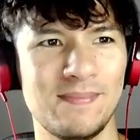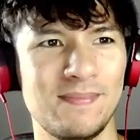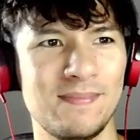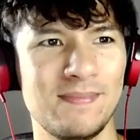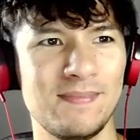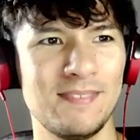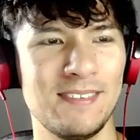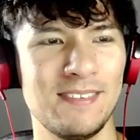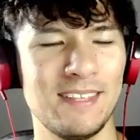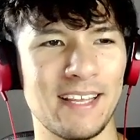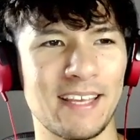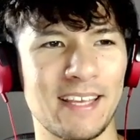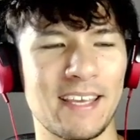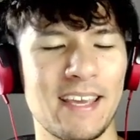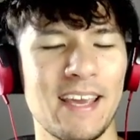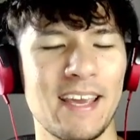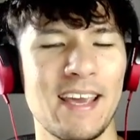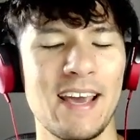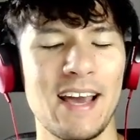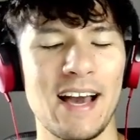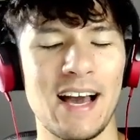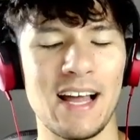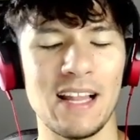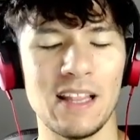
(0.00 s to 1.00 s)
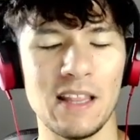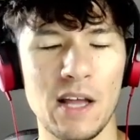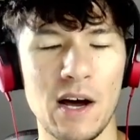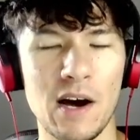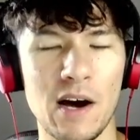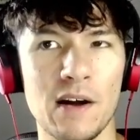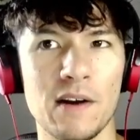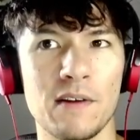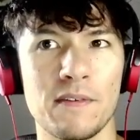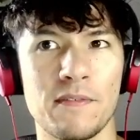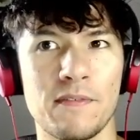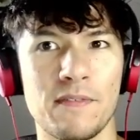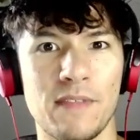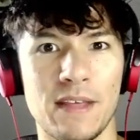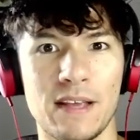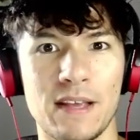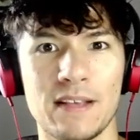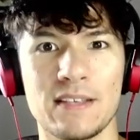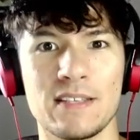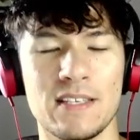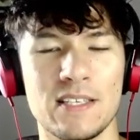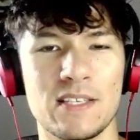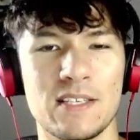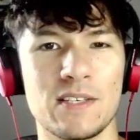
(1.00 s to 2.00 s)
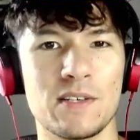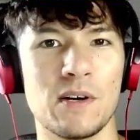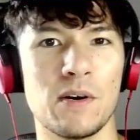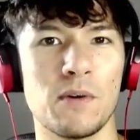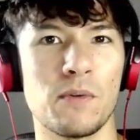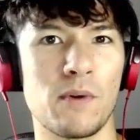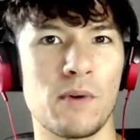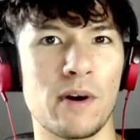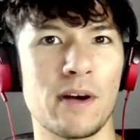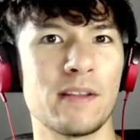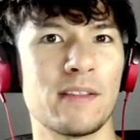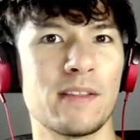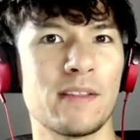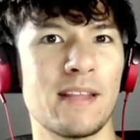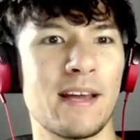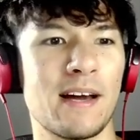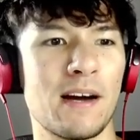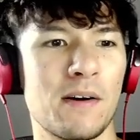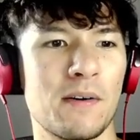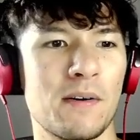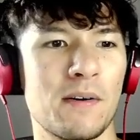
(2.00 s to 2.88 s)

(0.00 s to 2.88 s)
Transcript: Like, a lot of things need to go right now.